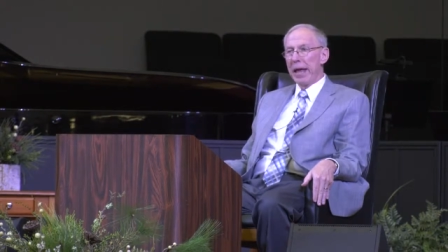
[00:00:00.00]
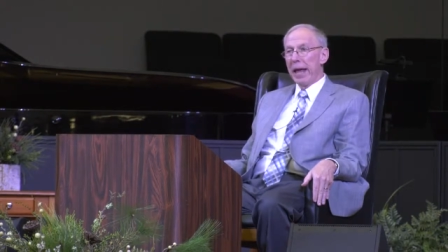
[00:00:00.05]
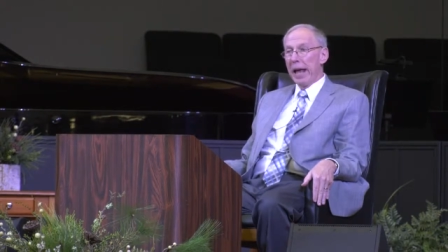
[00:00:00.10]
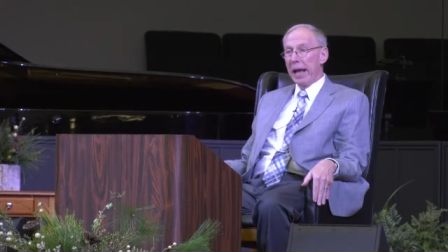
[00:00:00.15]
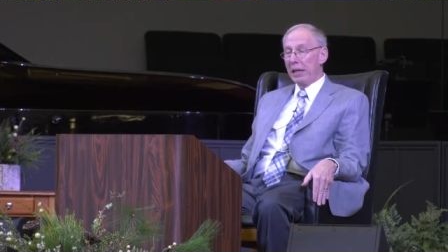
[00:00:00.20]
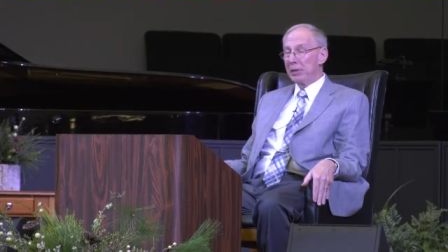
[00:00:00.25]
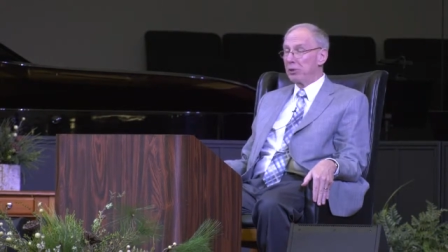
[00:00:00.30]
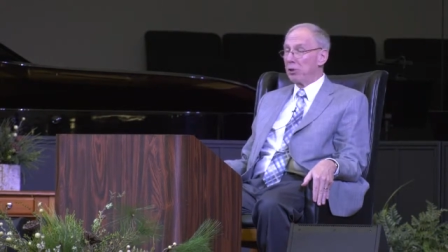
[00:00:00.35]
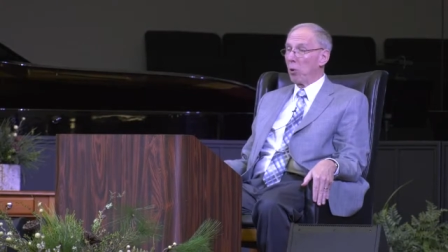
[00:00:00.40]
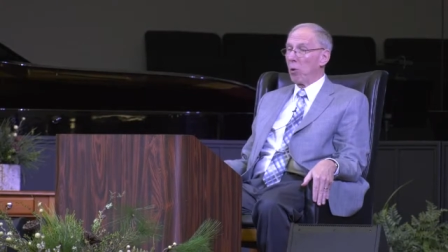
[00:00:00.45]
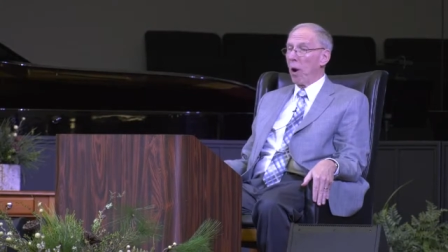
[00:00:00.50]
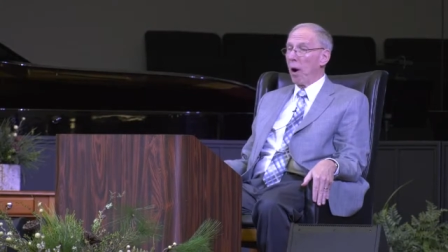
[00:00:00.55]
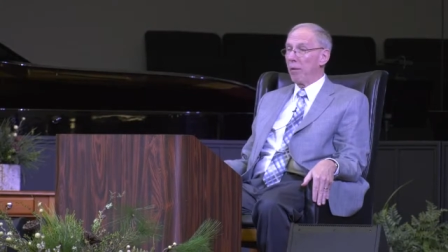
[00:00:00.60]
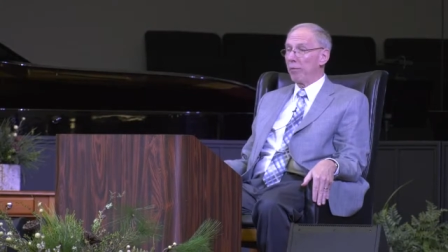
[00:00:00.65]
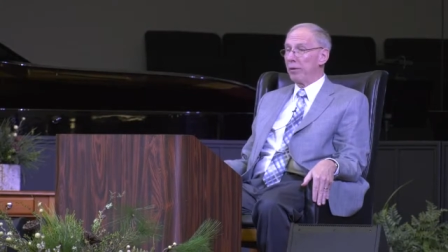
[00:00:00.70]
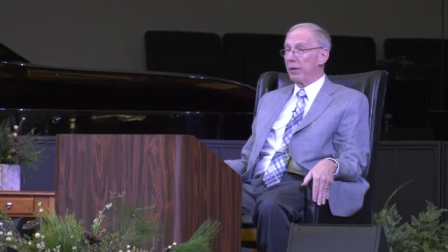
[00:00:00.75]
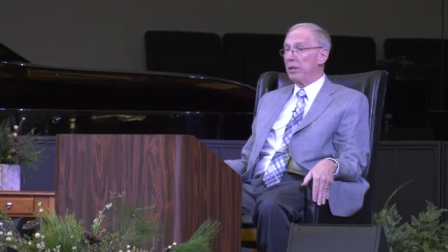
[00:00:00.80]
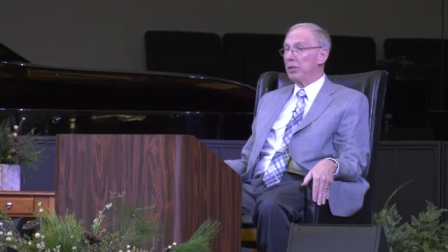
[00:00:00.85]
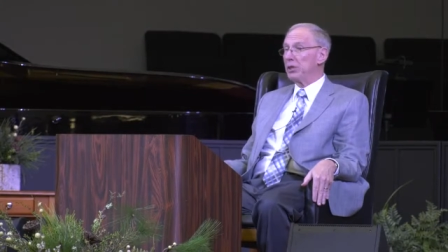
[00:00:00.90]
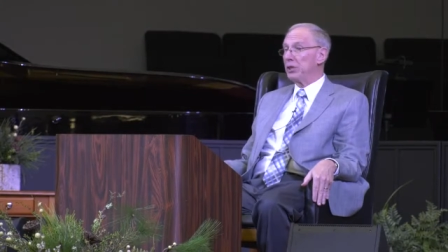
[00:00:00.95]
And so
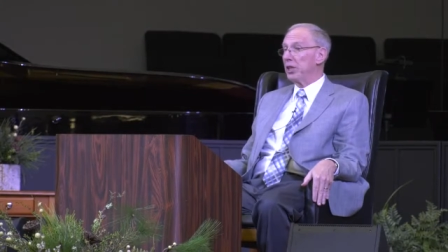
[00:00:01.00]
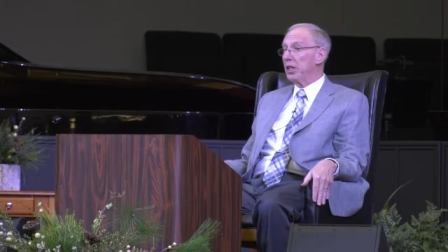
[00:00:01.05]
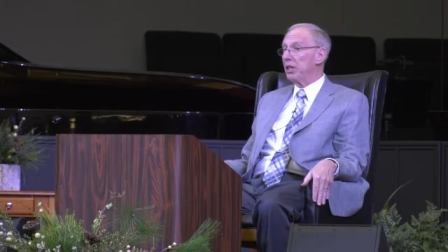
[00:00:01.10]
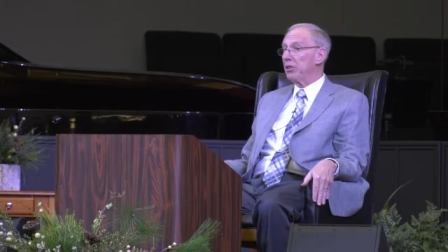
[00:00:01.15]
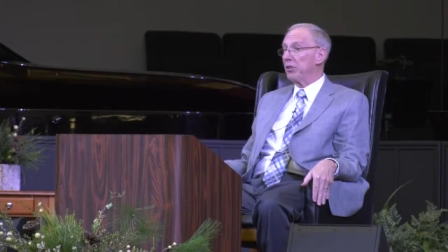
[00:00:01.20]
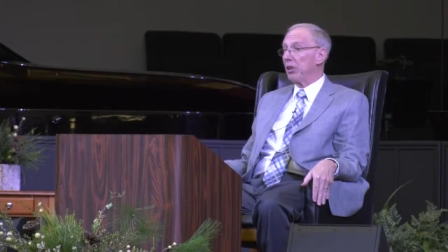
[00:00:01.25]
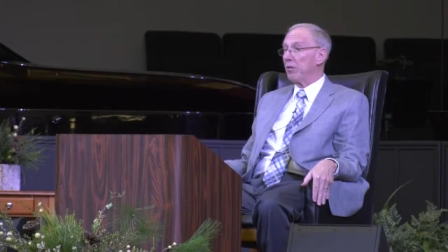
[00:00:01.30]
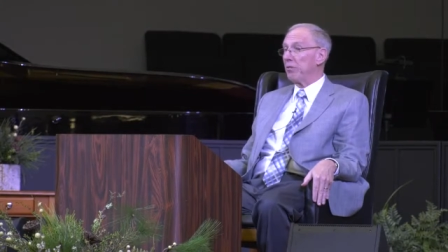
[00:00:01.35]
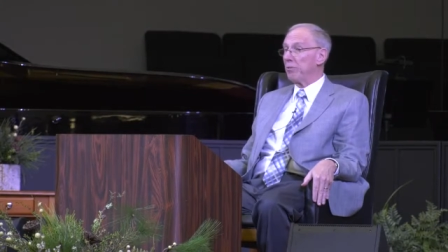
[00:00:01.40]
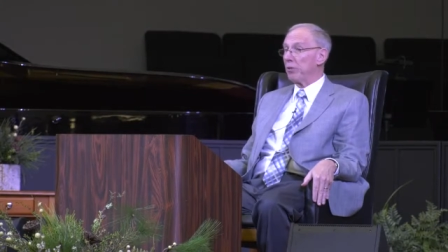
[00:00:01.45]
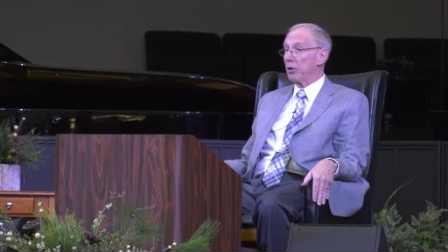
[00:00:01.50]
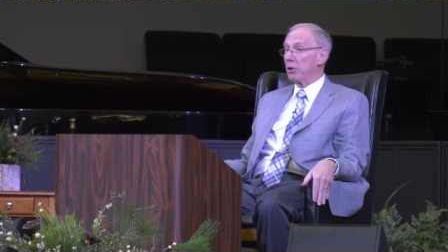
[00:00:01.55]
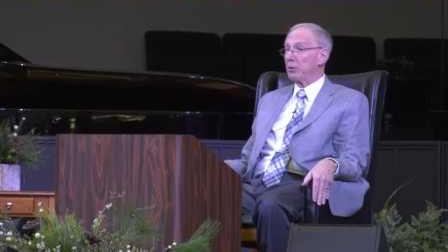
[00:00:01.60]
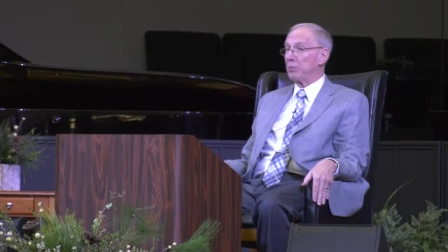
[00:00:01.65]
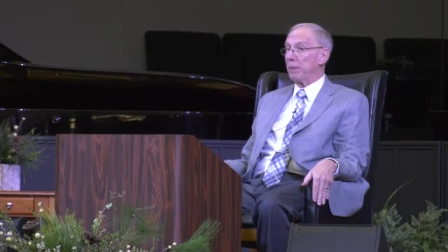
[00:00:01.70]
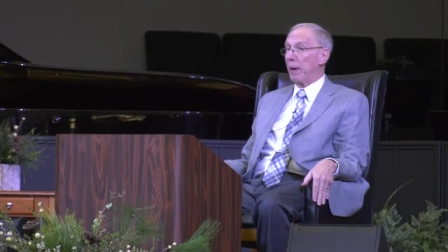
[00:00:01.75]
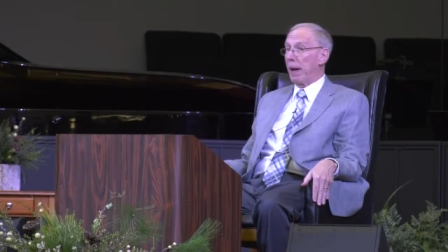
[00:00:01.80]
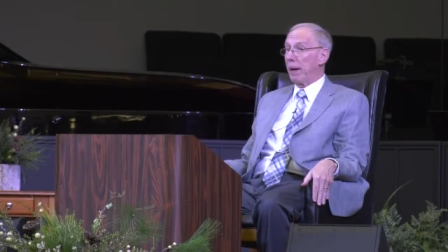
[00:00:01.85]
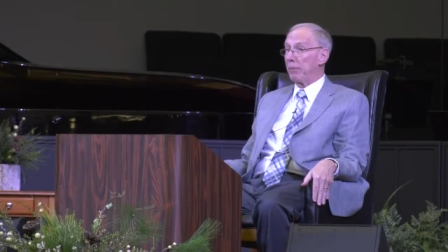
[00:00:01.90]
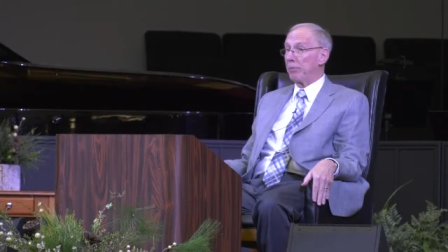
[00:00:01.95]
often she's at
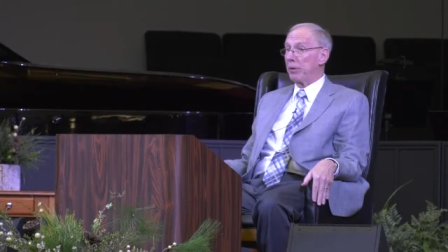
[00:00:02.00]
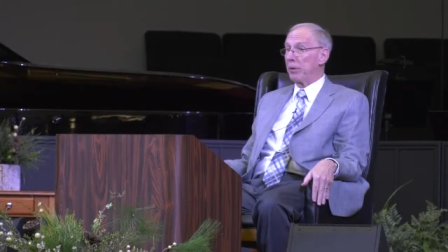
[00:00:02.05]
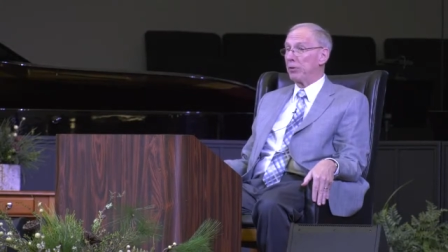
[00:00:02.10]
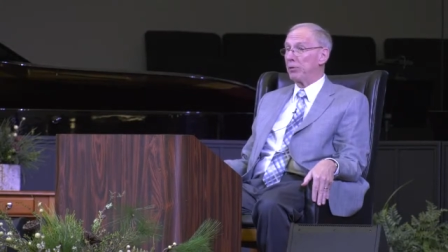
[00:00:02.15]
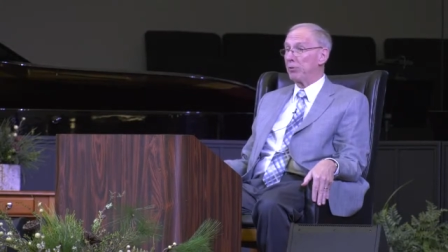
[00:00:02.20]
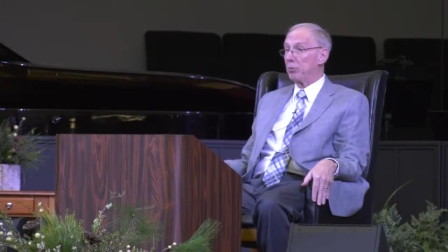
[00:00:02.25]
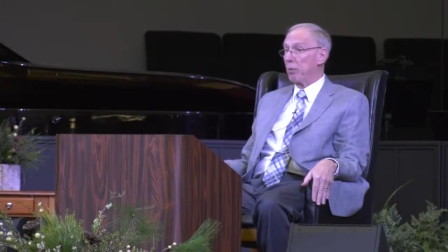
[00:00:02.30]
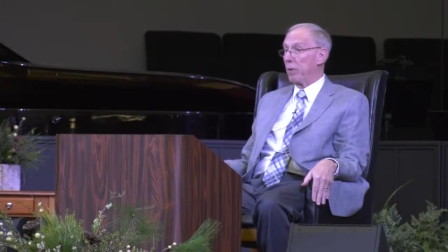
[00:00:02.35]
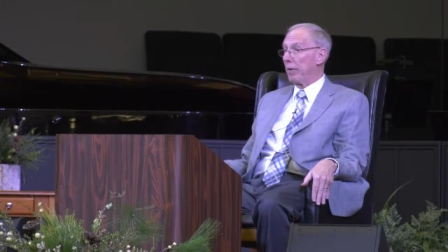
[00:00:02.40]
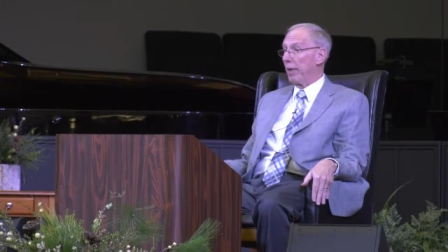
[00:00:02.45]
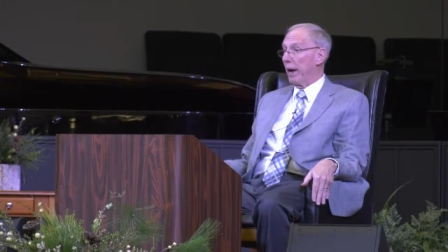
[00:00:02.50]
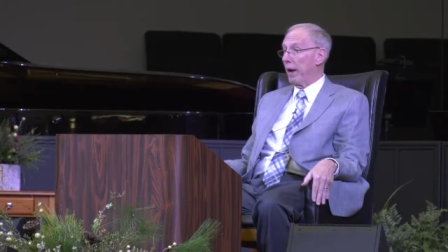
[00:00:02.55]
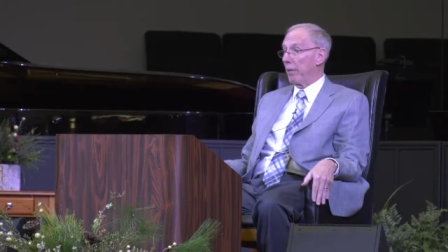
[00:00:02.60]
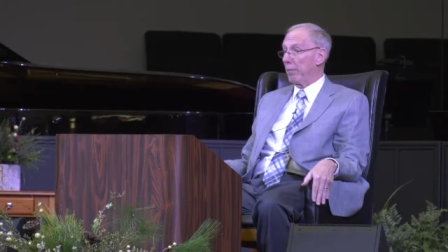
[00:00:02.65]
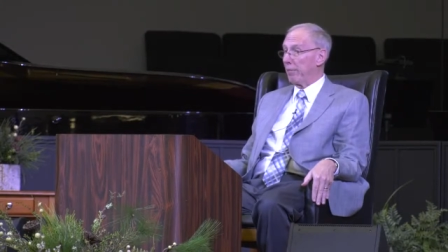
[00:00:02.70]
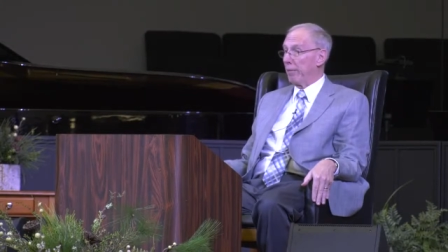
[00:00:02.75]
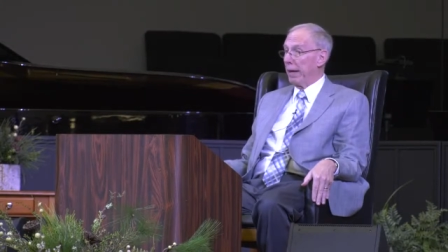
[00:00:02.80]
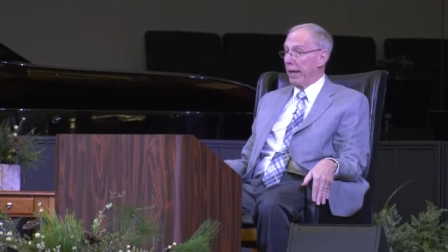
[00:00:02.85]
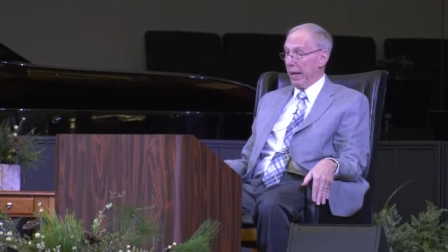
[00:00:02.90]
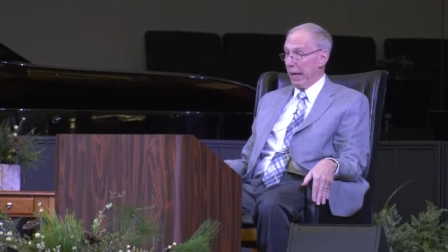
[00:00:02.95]
First Baptist
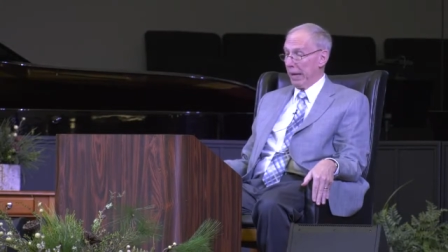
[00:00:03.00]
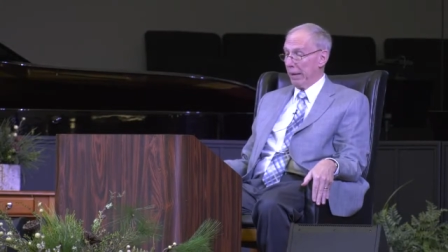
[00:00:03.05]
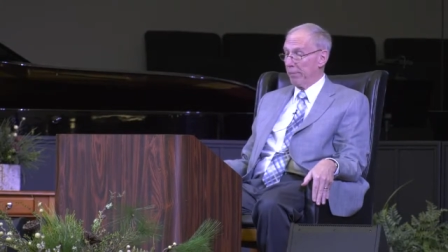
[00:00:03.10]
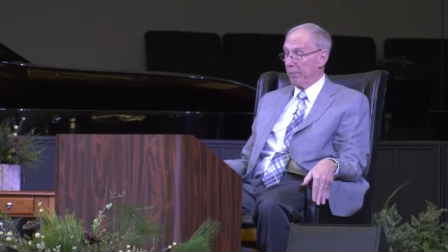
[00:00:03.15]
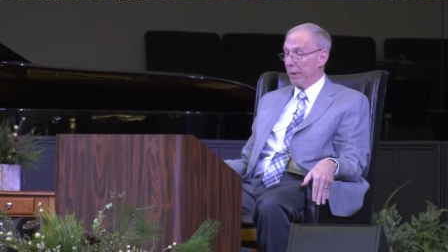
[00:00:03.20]
without me.